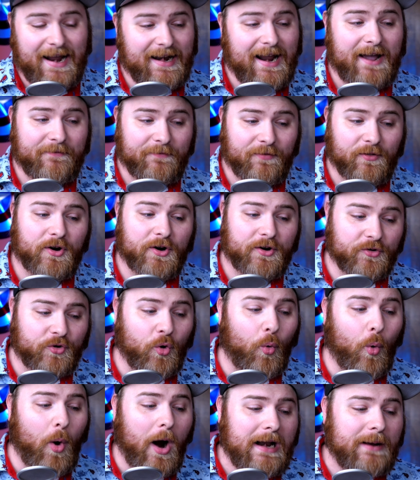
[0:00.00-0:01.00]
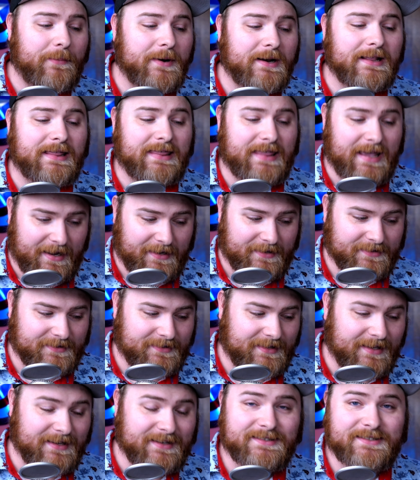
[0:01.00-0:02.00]
And I've learned quite a bit of
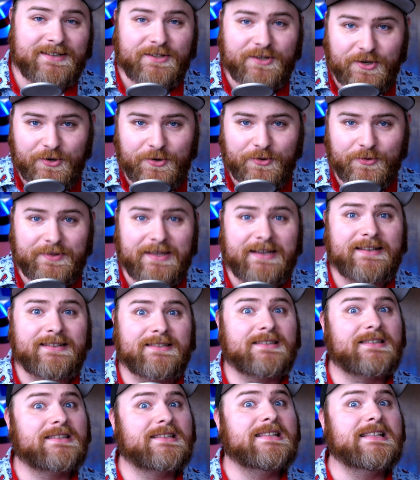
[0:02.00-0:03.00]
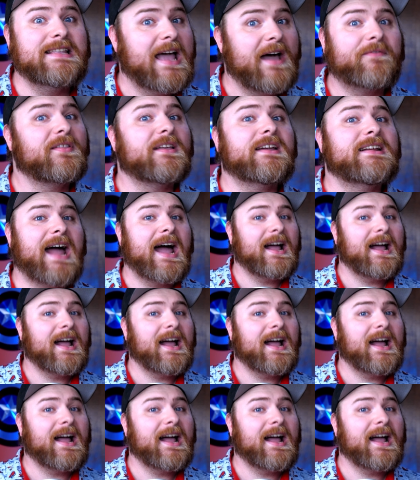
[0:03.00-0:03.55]
things, things to do, things definitely